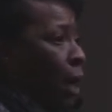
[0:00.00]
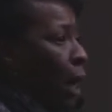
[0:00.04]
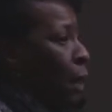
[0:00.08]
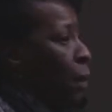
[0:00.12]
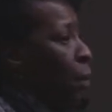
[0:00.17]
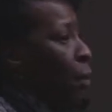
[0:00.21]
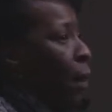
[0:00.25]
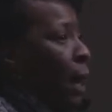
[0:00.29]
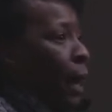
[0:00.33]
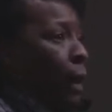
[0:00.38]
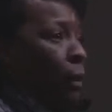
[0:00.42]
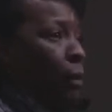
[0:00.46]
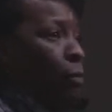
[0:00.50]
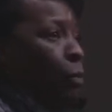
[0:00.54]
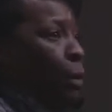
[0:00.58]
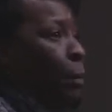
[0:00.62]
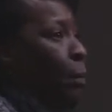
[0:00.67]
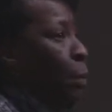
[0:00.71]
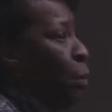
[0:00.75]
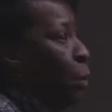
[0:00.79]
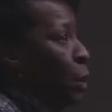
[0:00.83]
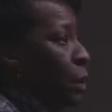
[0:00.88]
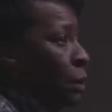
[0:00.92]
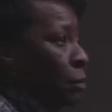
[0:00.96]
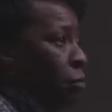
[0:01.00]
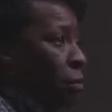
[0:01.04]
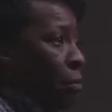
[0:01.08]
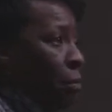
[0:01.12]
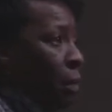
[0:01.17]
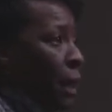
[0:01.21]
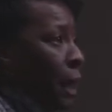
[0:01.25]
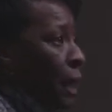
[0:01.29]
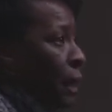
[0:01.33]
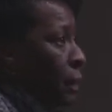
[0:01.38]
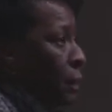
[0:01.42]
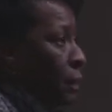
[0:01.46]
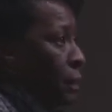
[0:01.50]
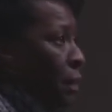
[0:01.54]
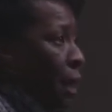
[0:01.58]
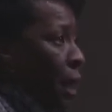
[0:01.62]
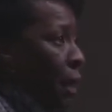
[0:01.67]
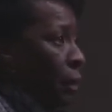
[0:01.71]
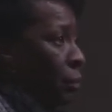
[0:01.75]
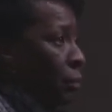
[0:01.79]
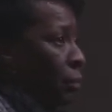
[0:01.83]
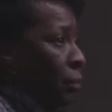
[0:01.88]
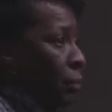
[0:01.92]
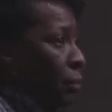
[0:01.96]
I don't have the reports from last
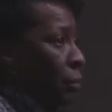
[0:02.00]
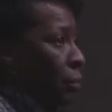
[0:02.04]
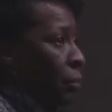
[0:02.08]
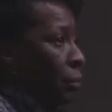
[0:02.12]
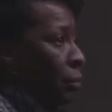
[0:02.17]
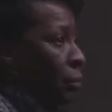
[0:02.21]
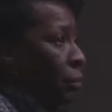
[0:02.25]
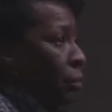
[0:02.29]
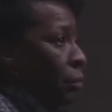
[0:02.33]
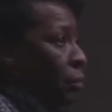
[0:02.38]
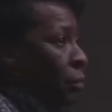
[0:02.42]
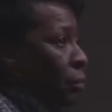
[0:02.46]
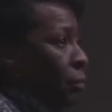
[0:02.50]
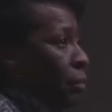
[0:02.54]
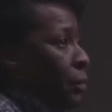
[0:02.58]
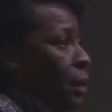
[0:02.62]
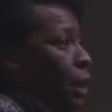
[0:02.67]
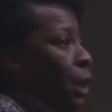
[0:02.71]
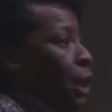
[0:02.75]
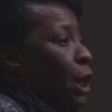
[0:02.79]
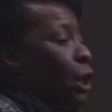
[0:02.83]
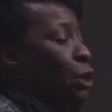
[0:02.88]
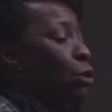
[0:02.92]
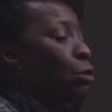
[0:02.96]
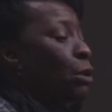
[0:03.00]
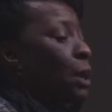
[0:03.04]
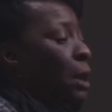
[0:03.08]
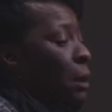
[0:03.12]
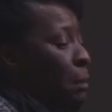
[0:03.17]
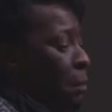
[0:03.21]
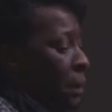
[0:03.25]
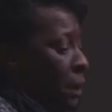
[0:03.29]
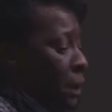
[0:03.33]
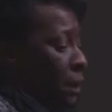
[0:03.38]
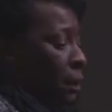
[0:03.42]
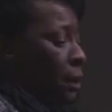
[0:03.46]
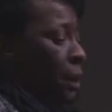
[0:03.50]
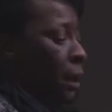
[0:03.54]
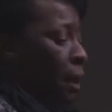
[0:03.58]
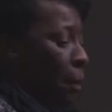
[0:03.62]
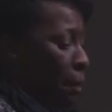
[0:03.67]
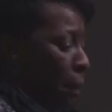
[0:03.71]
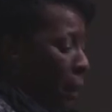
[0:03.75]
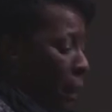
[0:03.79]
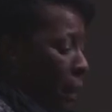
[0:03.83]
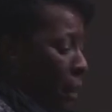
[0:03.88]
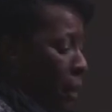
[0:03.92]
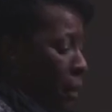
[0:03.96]
night. Can you give me
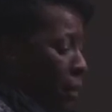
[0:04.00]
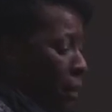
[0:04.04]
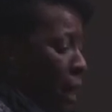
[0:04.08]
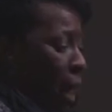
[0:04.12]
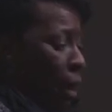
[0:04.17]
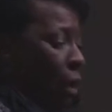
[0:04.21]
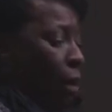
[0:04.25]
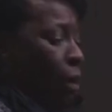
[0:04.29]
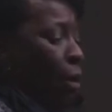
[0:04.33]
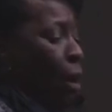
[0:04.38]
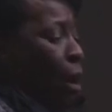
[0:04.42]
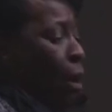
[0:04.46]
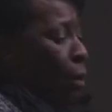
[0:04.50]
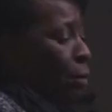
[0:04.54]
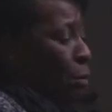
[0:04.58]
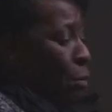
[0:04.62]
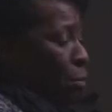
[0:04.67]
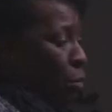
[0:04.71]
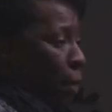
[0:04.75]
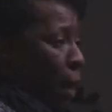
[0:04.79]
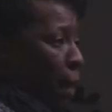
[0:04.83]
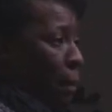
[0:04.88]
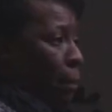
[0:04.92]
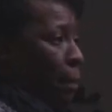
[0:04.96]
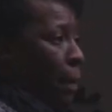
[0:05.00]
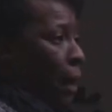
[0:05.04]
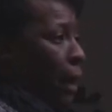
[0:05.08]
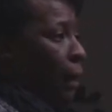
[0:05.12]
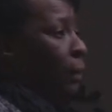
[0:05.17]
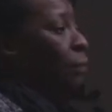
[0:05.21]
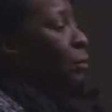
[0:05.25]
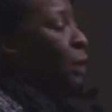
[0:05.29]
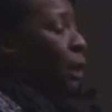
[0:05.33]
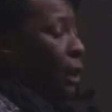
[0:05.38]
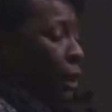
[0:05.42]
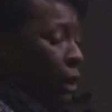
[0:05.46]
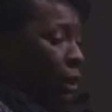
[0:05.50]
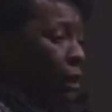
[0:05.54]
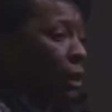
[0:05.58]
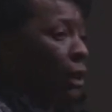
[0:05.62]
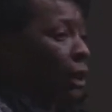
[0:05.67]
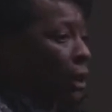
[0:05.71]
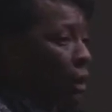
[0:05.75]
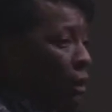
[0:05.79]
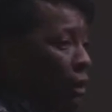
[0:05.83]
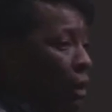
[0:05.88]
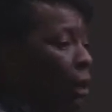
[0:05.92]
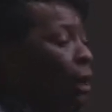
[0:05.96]
10 minutes? I can call you right back. Well, he
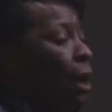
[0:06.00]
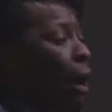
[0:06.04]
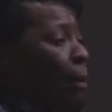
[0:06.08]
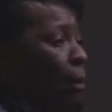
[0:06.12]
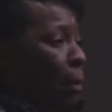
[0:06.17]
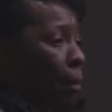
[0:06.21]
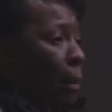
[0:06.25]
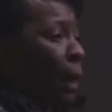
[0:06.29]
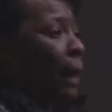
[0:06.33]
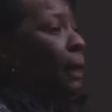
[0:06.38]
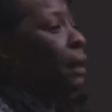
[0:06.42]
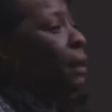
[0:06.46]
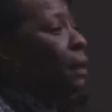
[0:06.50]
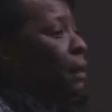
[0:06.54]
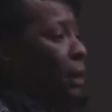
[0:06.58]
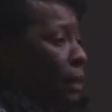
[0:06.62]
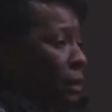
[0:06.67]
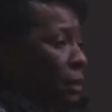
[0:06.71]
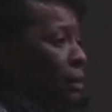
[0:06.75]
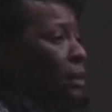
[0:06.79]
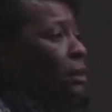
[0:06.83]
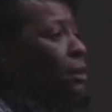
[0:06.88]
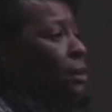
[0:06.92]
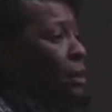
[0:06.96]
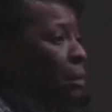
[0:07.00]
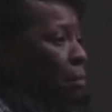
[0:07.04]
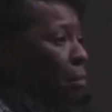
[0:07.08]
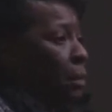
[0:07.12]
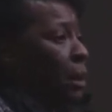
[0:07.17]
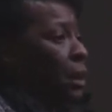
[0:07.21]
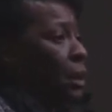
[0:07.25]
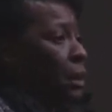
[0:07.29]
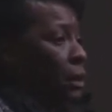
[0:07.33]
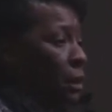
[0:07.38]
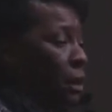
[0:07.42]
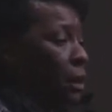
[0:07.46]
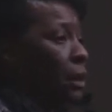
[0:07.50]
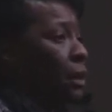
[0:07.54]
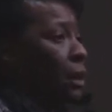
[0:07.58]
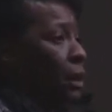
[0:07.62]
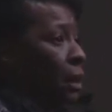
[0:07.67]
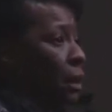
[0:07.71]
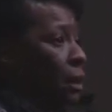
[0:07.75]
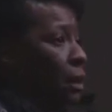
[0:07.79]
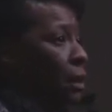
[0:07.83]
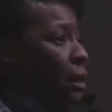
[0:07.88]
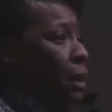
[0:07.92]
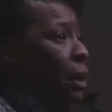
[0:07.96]
did. He called me back in less than 10 minutes. He
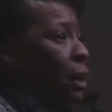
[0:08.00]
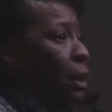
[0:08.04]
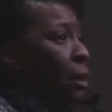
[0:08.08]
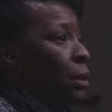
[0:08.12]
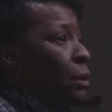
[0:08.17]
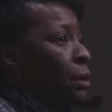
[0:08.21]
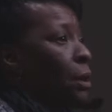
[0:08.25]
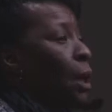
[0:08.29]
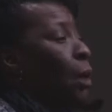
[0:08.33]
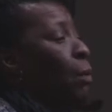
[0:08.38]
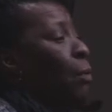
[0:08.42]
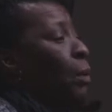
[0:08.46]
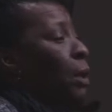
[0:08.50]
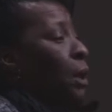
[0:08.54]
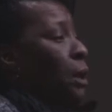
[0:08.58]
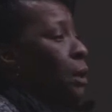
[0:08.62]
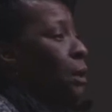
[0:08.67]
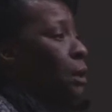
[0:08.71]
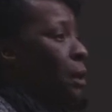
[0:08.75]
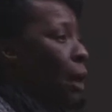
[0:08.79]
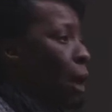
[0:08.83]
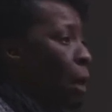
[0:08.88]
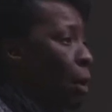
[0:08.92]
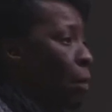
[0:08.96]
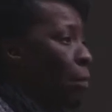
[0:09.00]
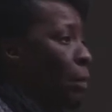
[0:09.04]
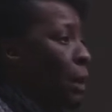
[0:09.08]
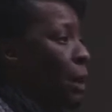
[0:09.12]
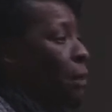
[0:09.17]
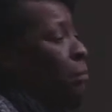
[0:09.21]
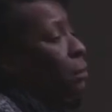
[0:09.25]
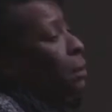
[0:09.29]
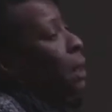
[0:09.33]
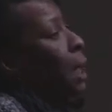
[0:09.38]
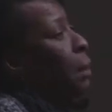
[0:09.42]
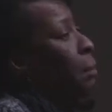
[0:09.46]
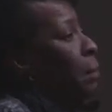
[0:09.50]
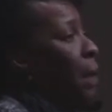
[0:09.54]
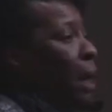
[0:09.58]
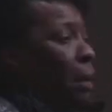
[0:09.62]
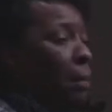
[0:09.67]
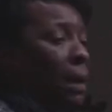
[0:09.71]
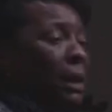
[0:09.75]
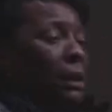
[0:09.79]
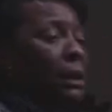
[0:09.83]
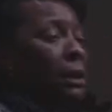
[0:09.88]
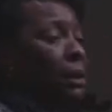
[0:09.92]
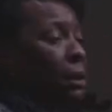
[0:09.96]
did. So when he told me, he was like,
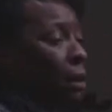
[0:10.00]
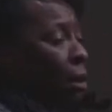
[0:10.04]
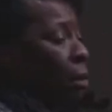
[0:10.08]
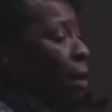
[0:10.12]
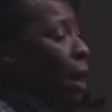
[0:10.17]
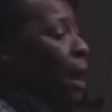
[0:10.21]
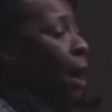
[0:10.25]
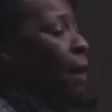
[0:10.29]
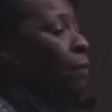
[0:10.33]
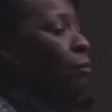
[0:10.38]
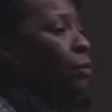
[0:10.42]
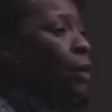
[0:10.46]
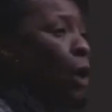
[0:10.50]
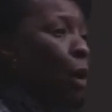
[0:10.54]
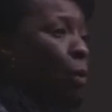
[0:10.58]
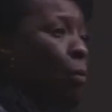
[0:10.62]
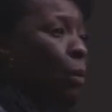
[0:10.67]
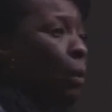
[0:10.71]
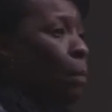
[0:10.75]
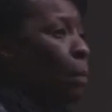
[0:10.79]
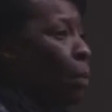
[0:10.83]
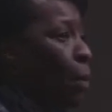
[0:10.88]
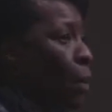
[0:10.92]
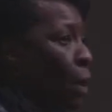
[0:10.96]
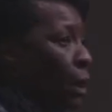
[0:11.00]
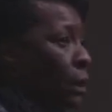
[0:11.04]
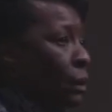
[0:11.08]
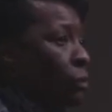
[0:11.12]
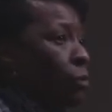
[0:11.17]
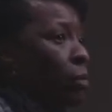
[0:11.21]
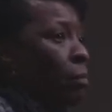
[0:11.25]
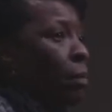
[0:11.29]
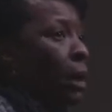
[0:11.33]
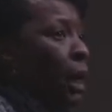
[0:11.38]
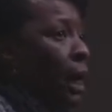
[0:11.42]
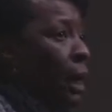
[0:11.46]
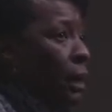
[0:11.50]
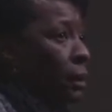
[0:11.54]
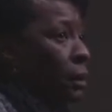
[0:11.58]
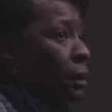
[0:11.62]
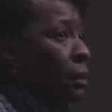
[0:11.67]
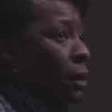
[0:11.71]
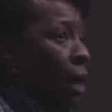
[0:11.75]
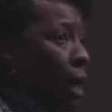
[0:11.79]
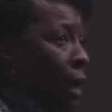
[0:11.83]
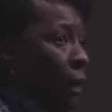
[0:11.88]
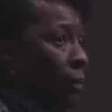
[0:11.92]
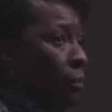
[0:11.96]
ma'am, I still don't have no reports from last
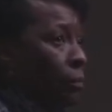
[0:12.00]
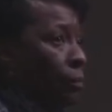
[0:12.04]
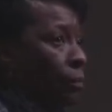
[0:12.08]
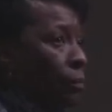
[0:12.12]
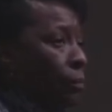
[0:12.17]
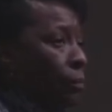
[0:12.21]
night.